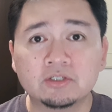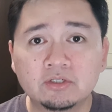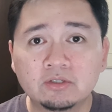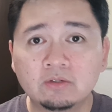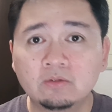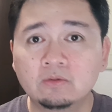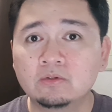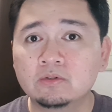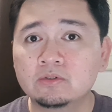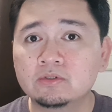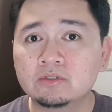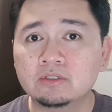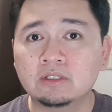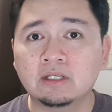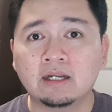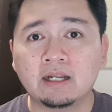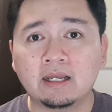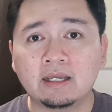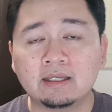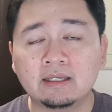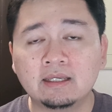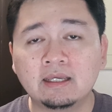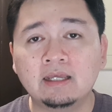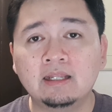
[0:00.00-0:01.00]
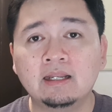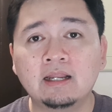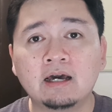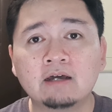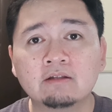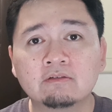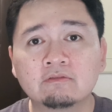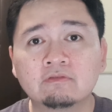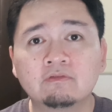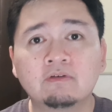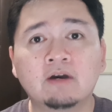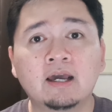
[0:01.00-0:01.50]
shoes that I
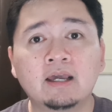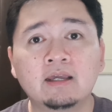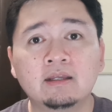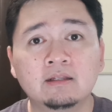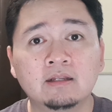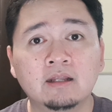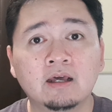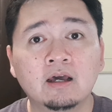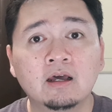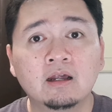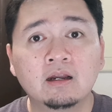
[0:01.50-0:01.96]
cannot find